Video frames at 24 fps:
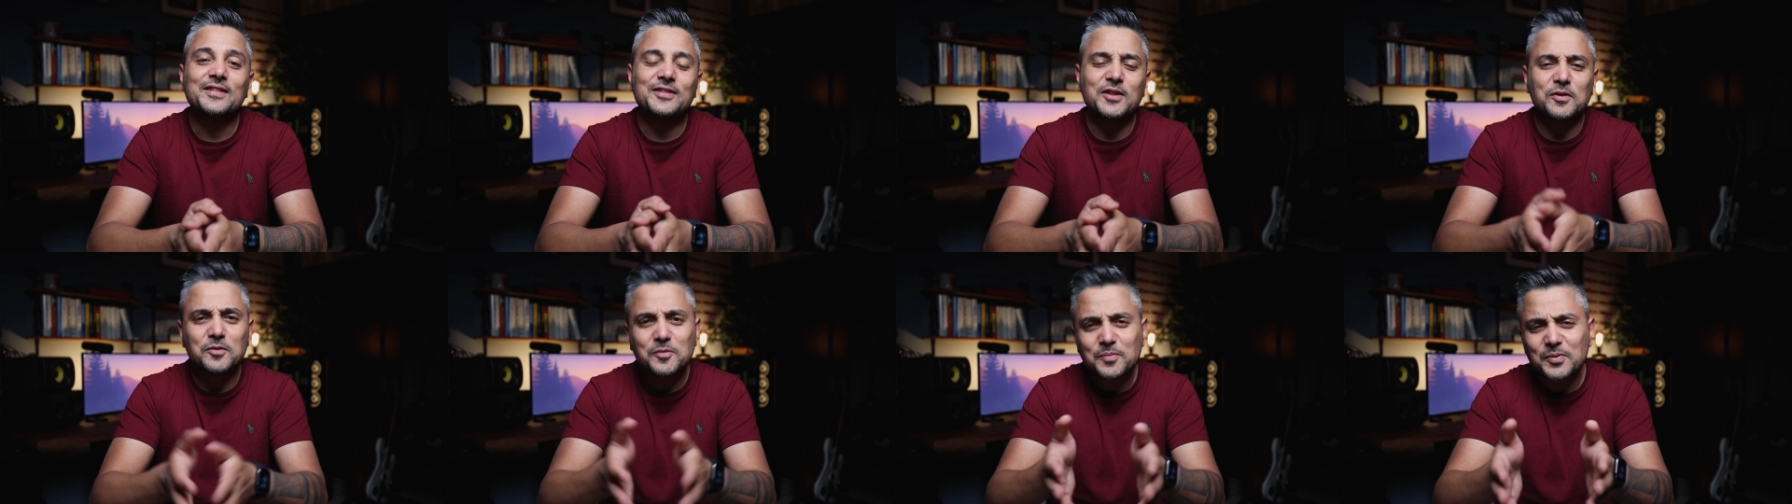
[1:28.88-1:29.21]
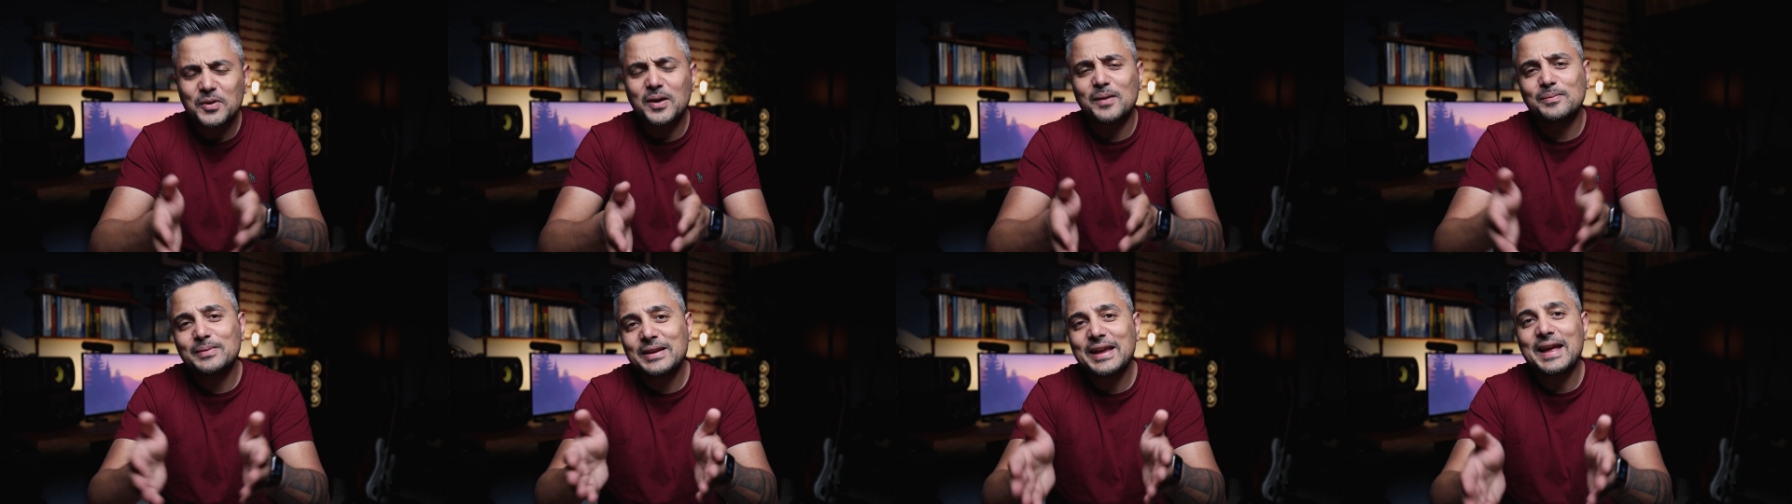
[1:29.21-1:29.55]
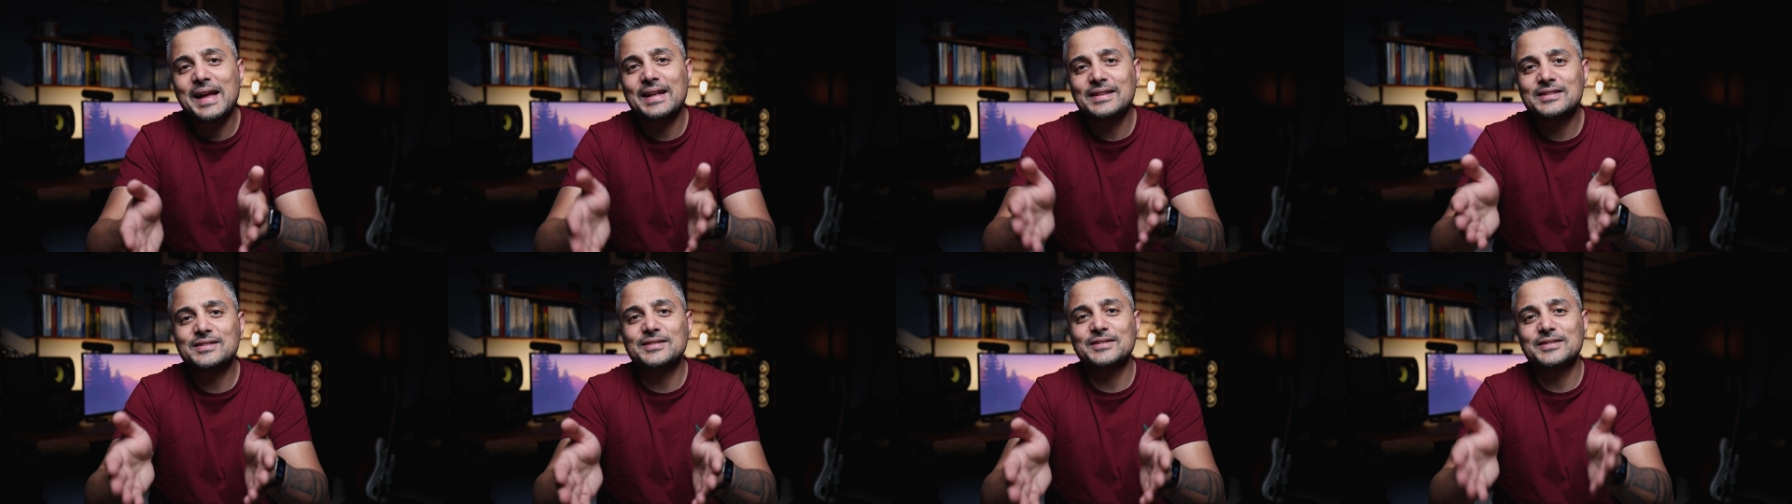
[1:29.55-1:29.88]
they will probably
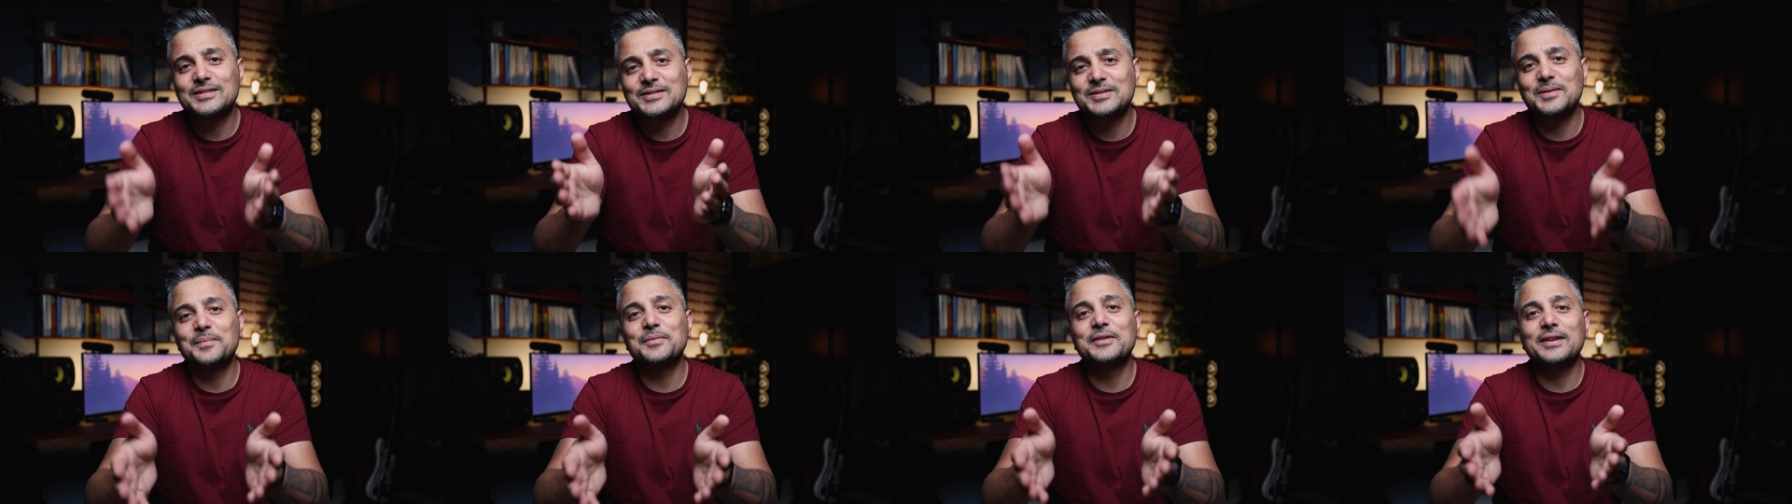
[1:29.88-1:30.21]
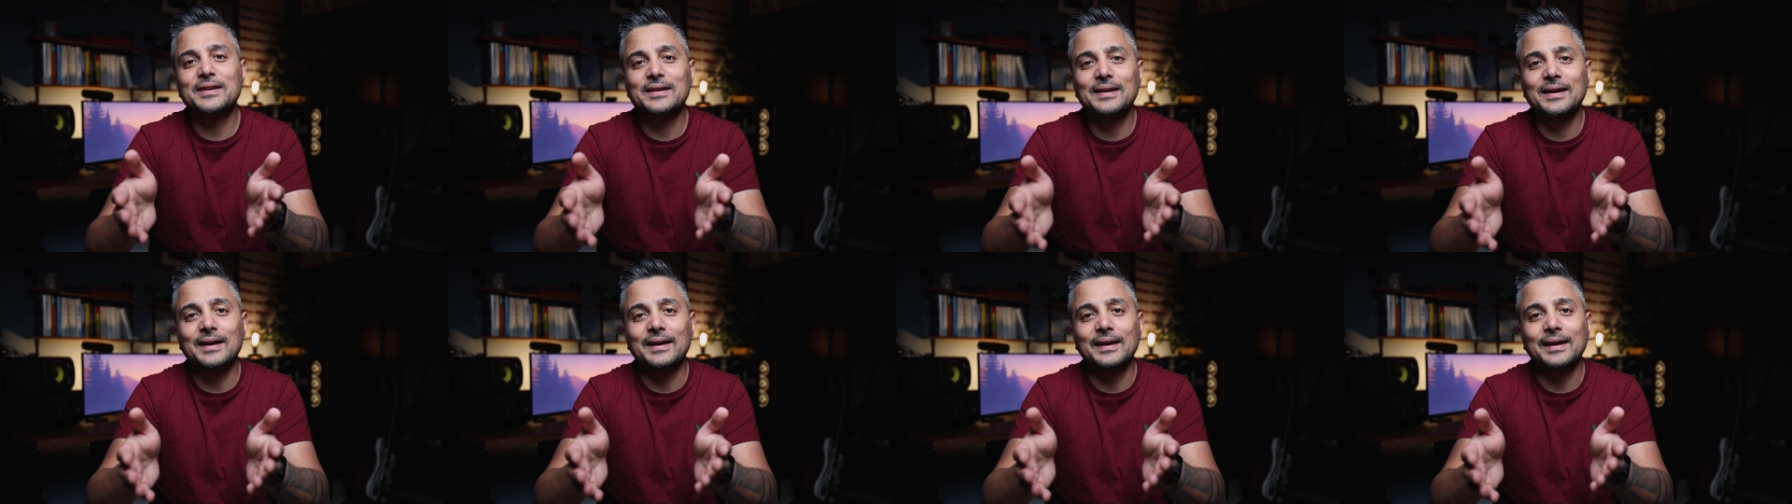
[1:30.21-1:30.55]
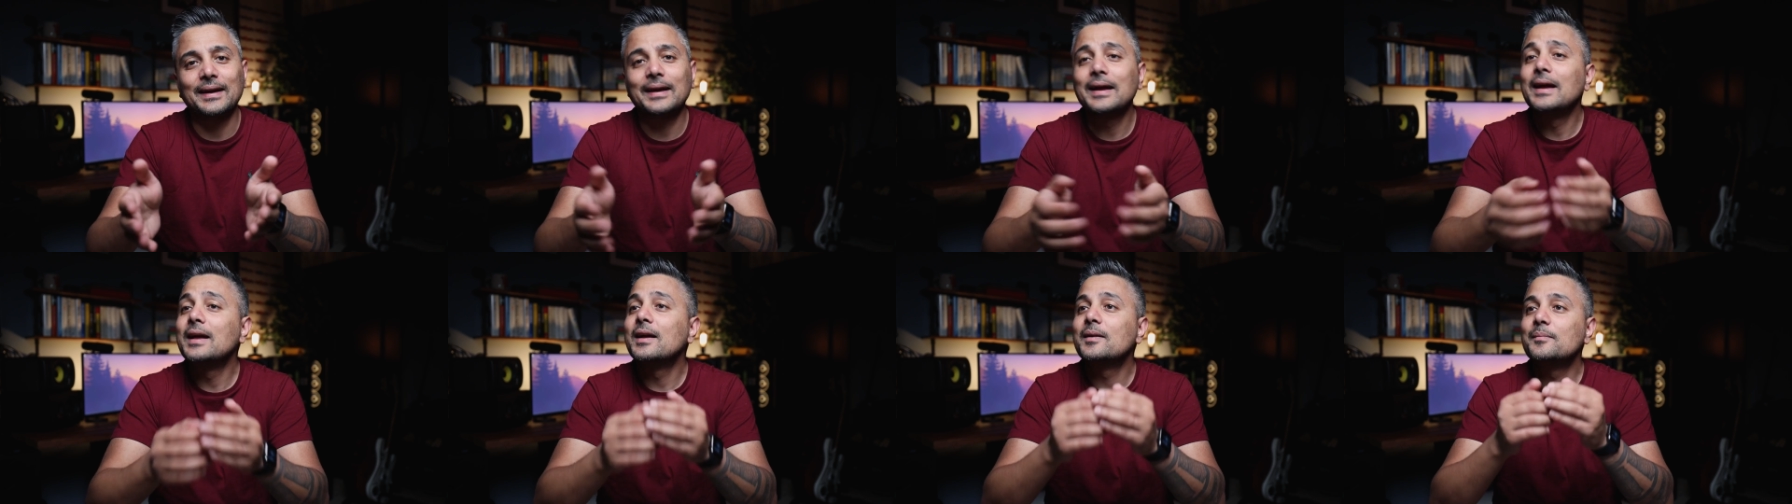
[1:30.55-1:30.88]
answer something
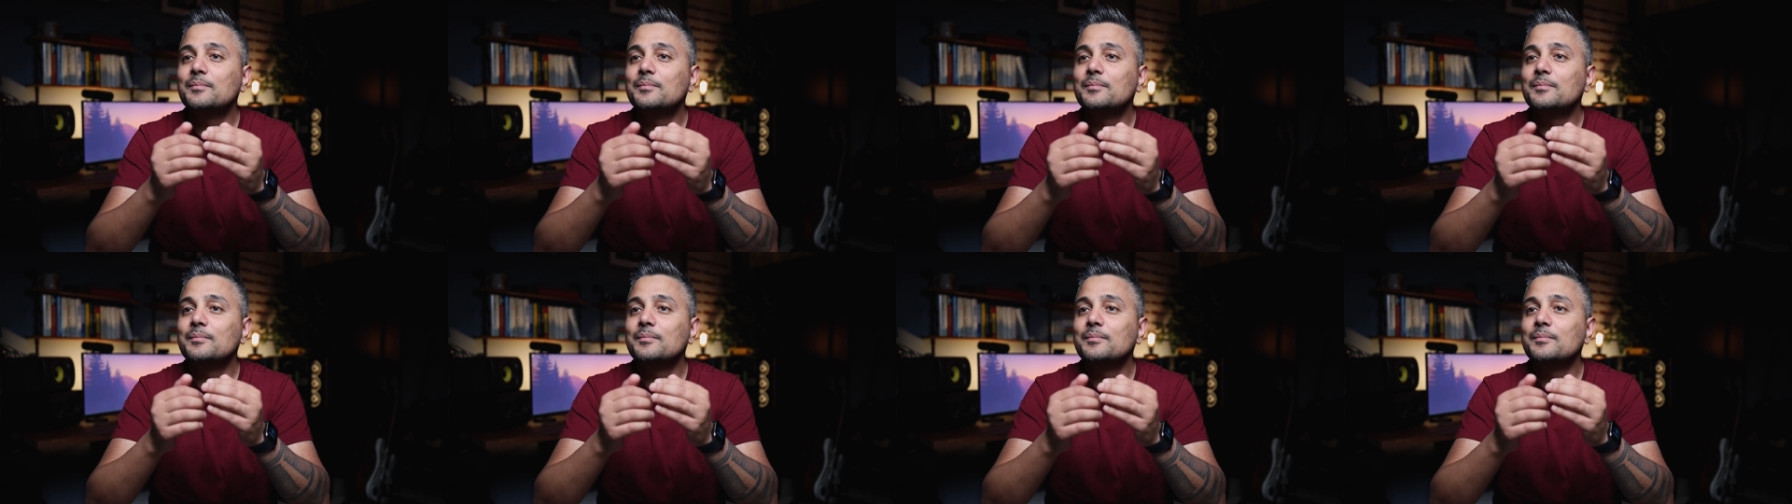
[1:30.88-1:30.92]
like